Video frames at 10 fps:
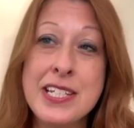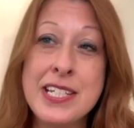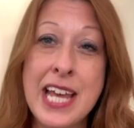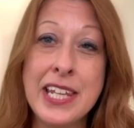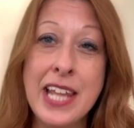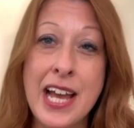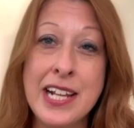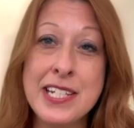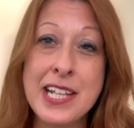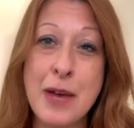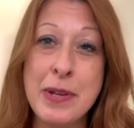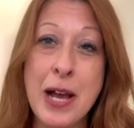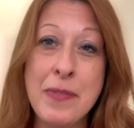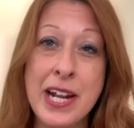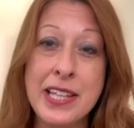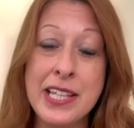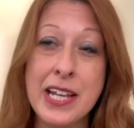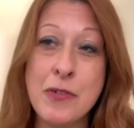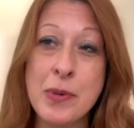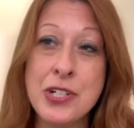deadlines coming up that I think
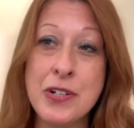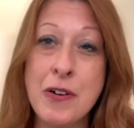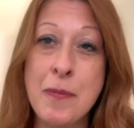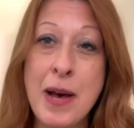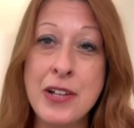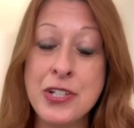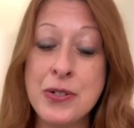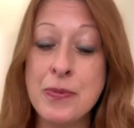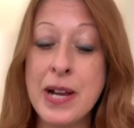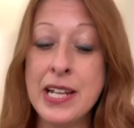everyone should know about too, right?